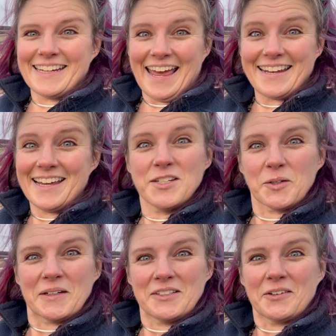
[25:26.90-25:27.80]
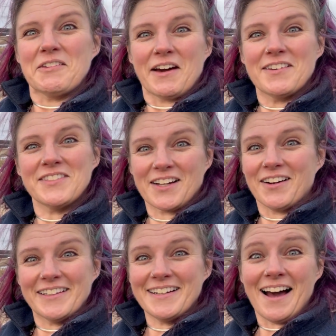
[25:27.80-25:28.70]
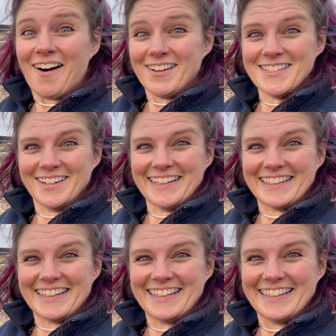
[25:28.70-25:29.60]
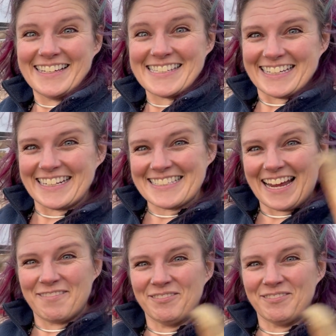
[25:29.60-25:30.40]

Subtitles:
get 2025's garden all started. See you next time.